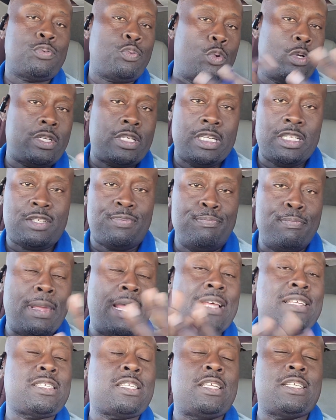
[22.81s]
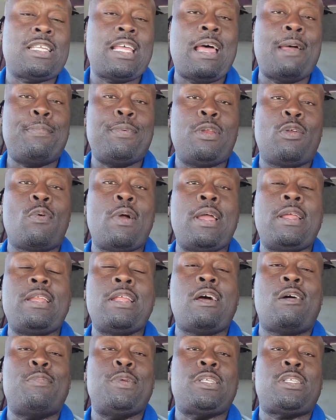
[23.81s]
Would this mess that's happening right
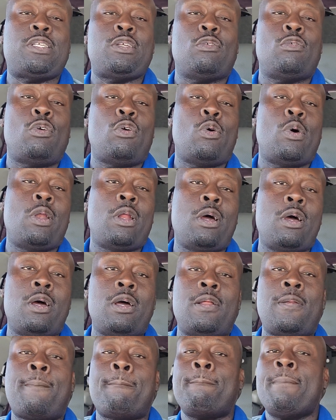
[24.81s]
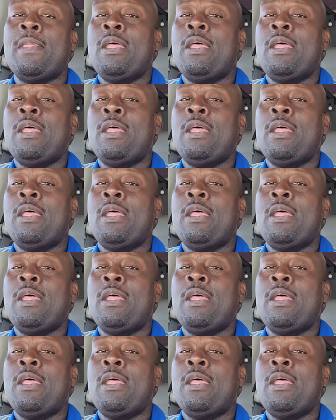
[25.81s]
now be still going on?